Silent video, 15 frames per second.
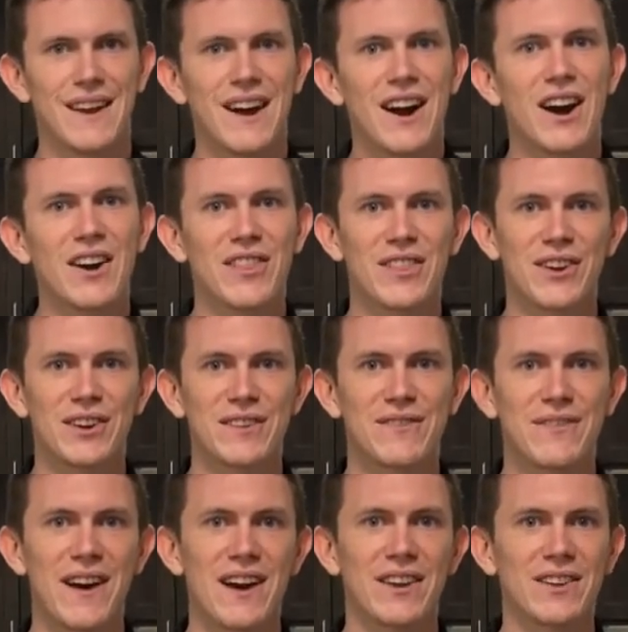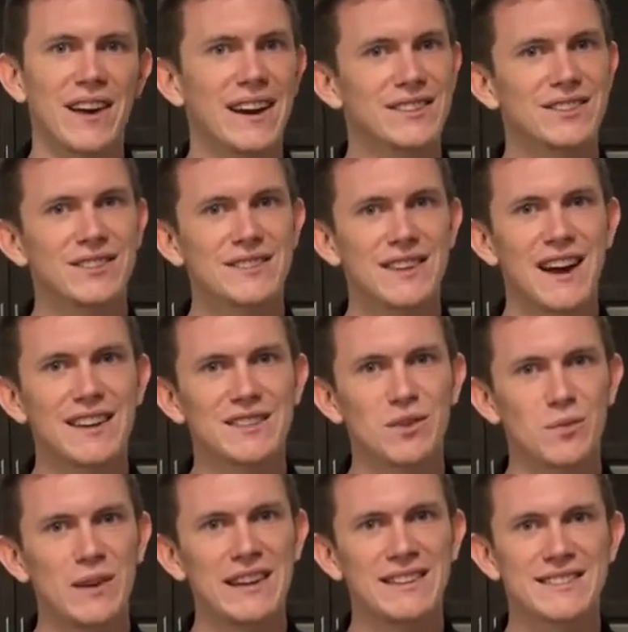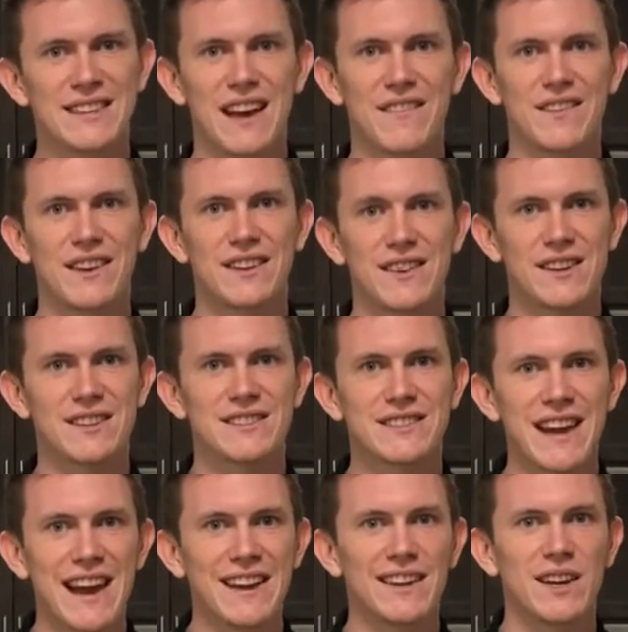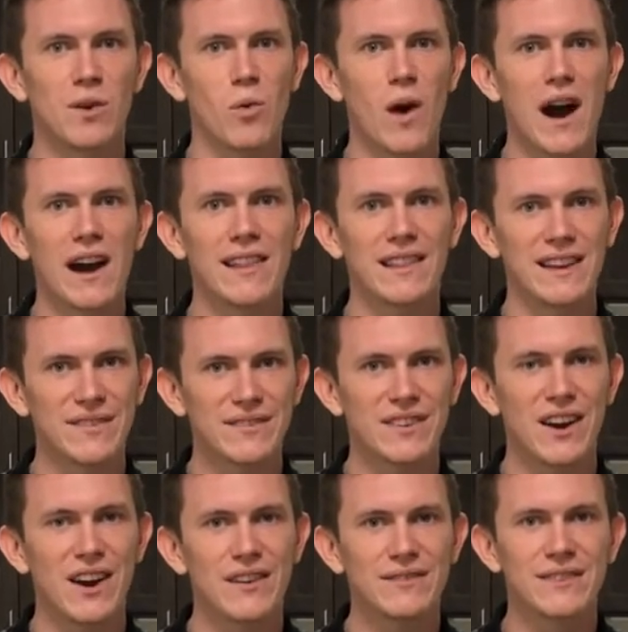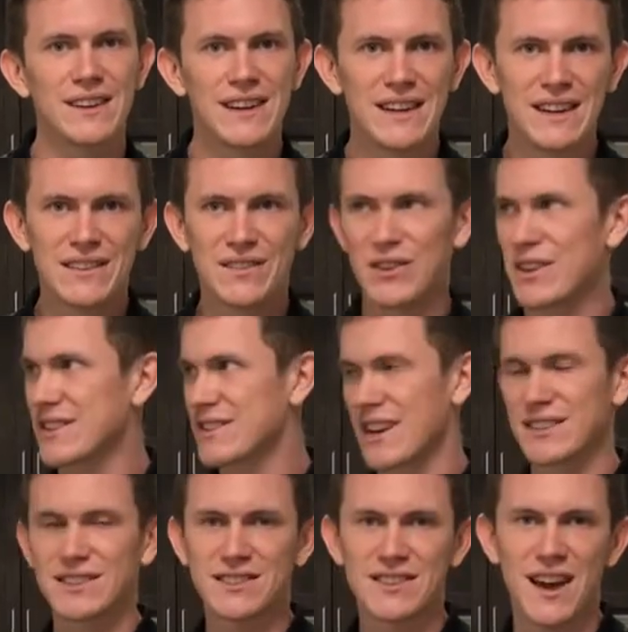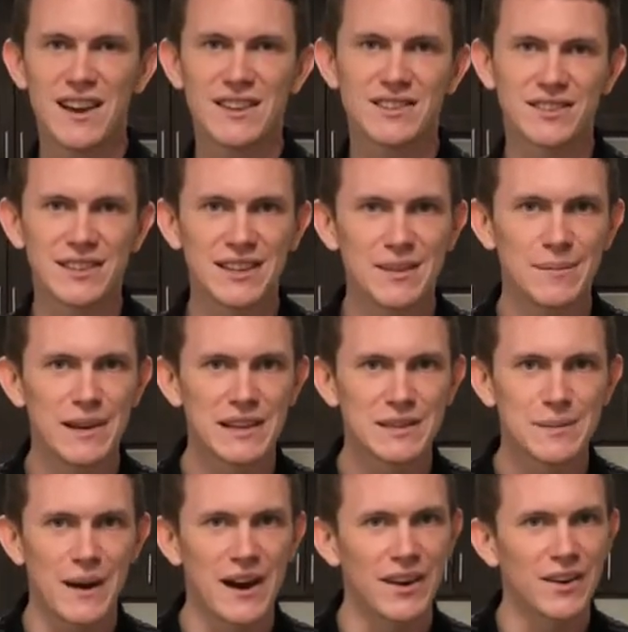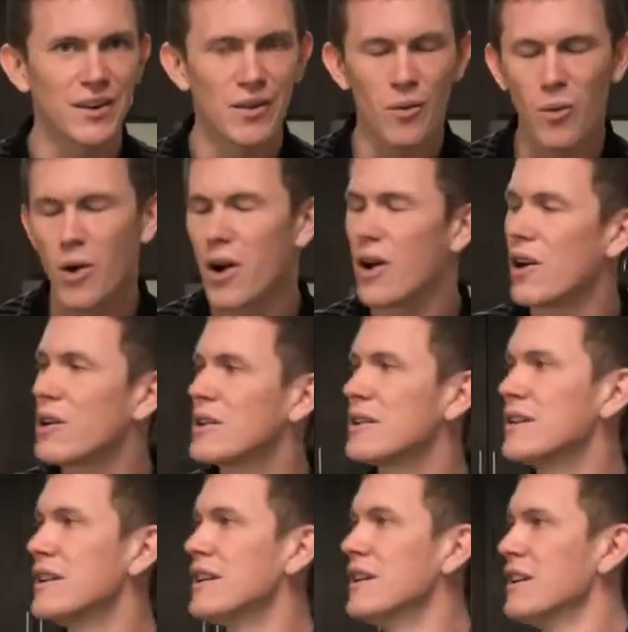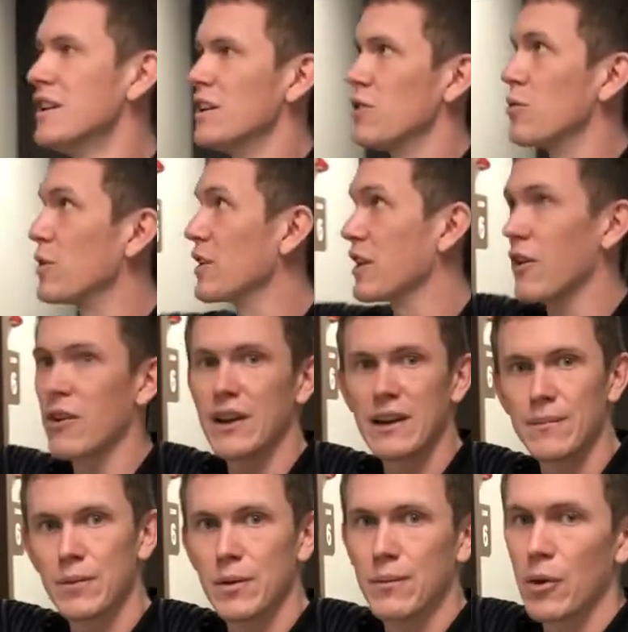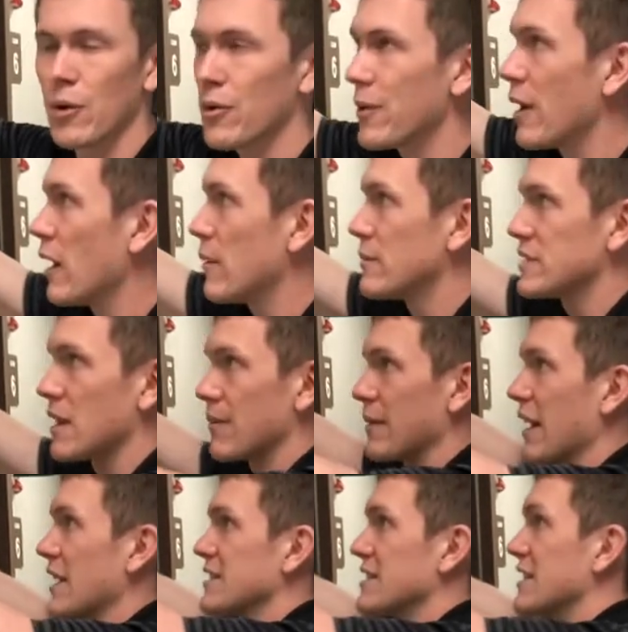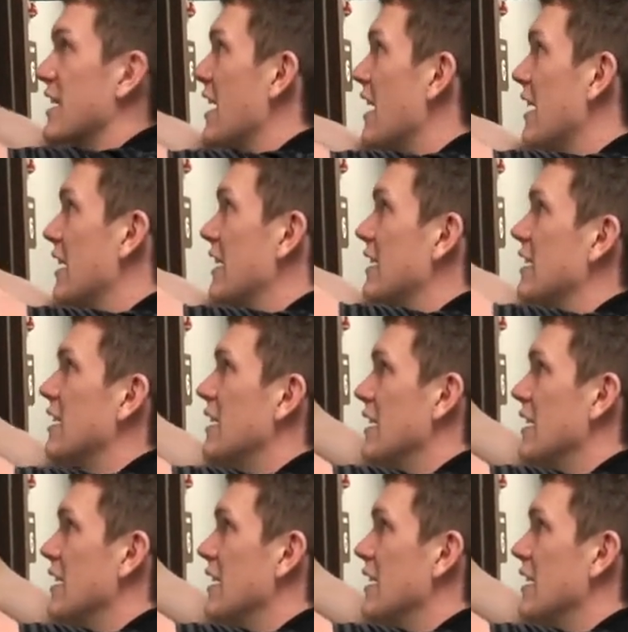Our third and final exercise of week 7 is our standing Y liftoff. For this exercise, you'll need a big spot on the wall. We're going to go ahead and put both arms up nice and high,